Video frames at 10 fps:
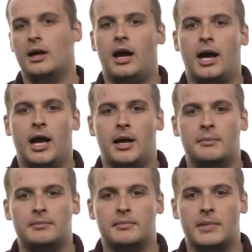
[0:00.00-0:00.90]

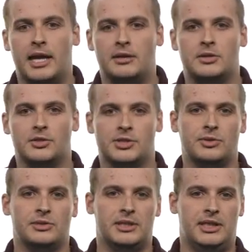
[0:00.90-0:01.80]
And you'll
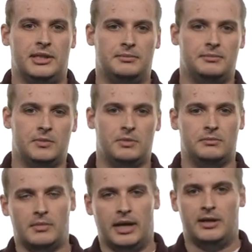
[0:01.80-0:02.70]
certainly,
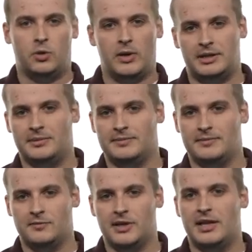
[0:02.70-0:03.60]
I think, quickly
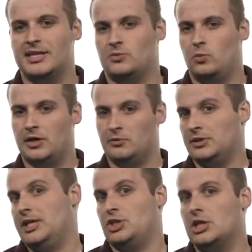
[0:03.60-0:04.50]
realize what a
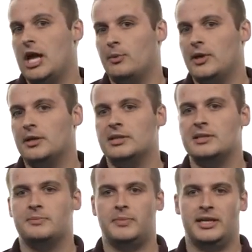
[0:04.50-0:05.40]
relational operator is
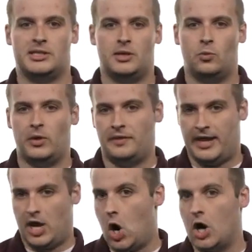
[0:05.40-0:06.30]
based on what
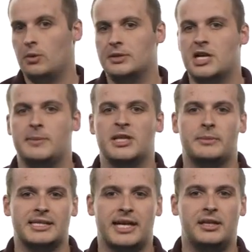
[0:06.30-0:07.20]
they are when we talk about them in
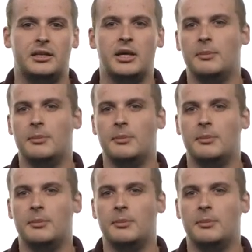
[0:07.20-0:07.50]
a second.